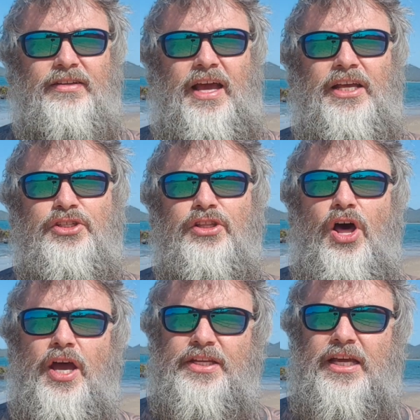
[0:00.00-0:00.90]
as
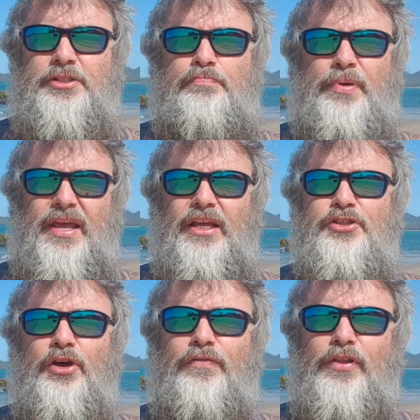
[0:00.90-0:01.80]
light, as
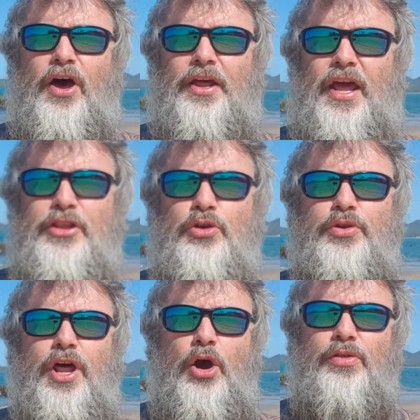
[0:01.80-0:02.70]
beings of light, and you
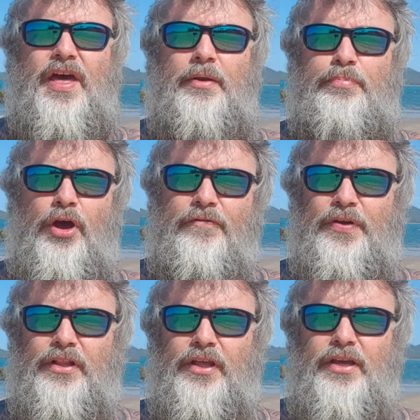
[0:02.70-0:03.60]
know that
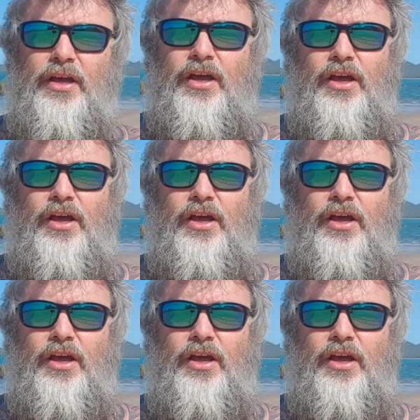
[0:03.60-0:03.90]
perfectly.